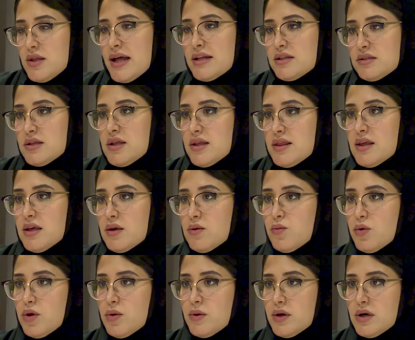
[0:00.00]
that's the thing
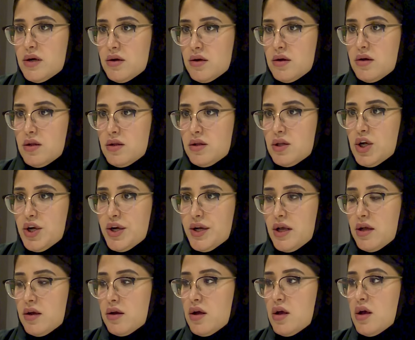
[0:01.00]
we were
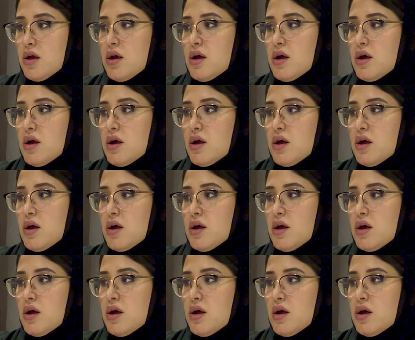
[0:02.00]
learning.